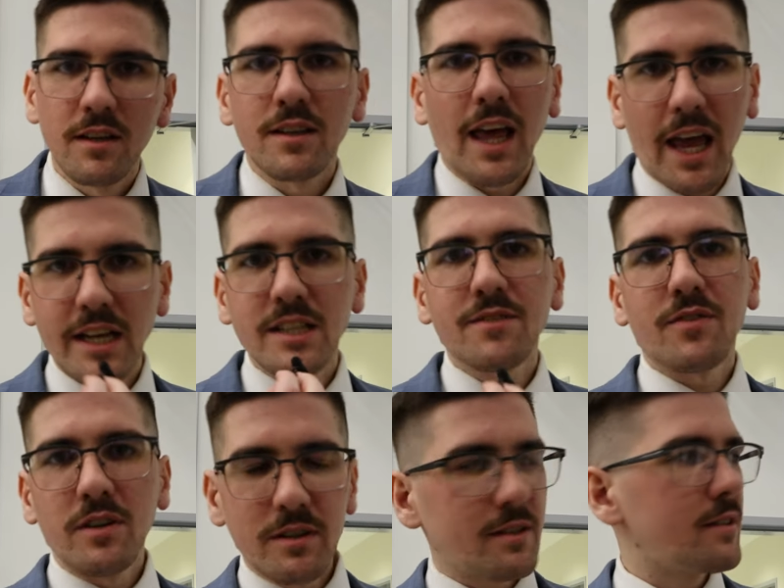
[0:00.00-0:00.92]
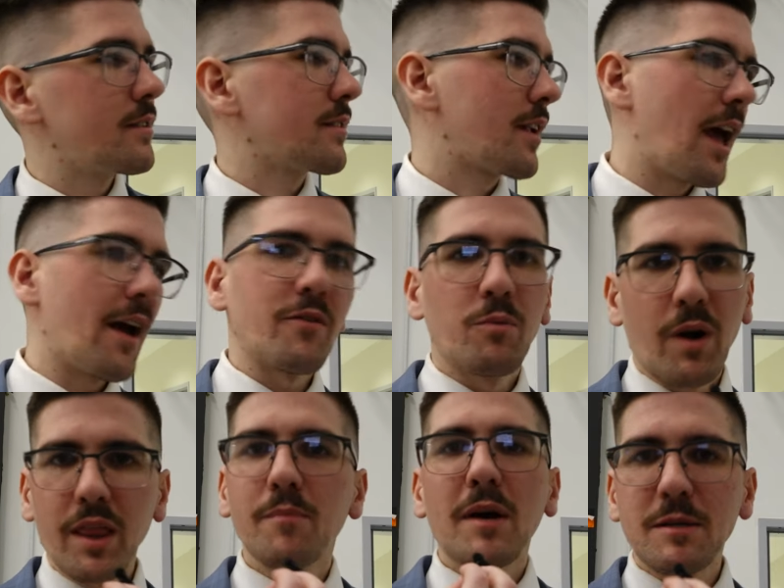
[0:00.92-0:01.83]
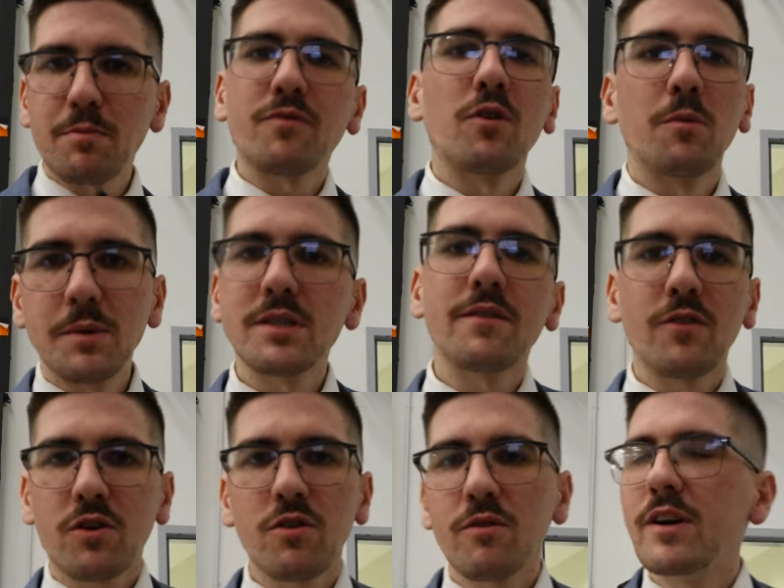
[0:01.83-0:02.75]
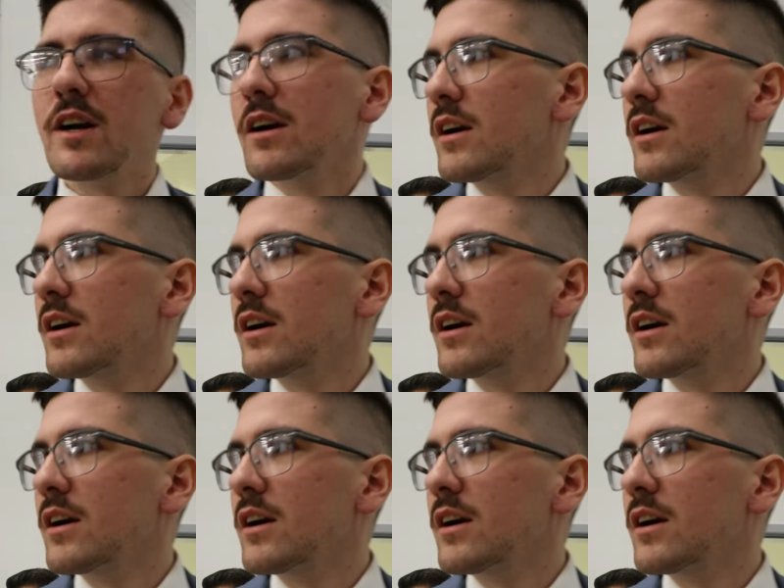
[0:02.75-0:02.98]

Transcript: Thanks for having one of the best performances of your career